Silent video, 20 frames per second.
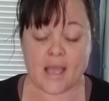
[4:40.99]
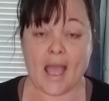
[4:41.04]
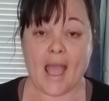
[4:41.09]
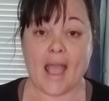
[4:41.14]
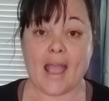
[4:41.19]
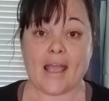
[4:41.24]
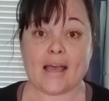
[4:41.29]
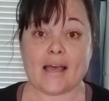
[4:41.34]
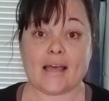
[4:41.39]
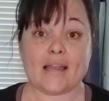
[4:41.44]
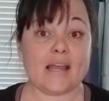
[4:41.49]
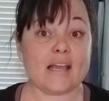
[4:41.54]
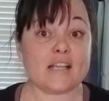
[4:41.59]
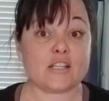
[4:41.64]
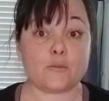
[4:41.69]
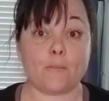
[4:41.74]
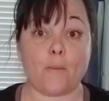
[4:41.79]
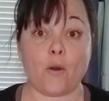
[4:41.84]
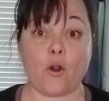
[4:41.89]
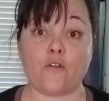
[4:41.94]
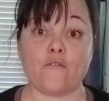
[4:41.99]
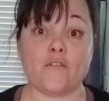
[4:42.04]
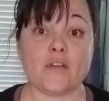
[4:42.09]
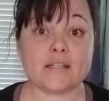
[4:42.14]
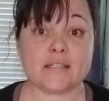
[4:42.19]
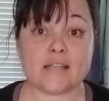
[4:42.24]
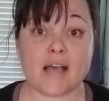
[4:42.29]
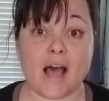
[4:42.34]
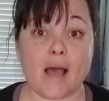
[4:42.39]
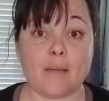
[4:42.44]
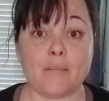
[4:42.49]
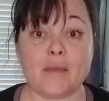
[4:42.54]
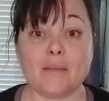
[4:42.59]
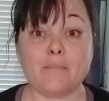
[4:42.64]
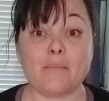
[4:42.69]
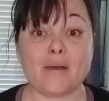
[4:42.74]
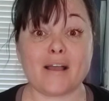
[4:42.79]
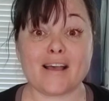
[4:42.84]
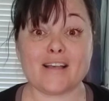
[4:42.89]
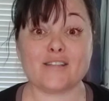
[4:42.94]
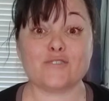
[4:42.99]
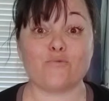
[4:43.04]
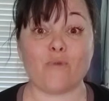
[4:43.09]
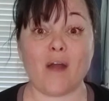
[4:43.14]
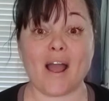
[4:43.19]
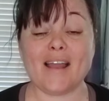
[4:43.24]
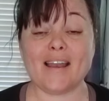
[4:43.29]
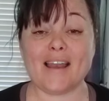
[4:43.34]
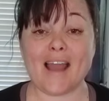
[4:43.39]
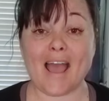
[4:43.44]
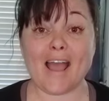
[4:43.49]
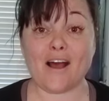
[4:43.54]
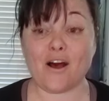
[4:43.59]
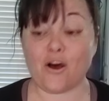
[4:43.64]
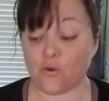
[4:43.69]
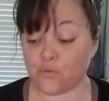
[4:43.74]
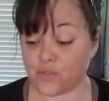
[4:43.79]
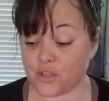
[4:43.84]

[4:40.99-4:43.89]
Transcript: And it's perfect timing because right now,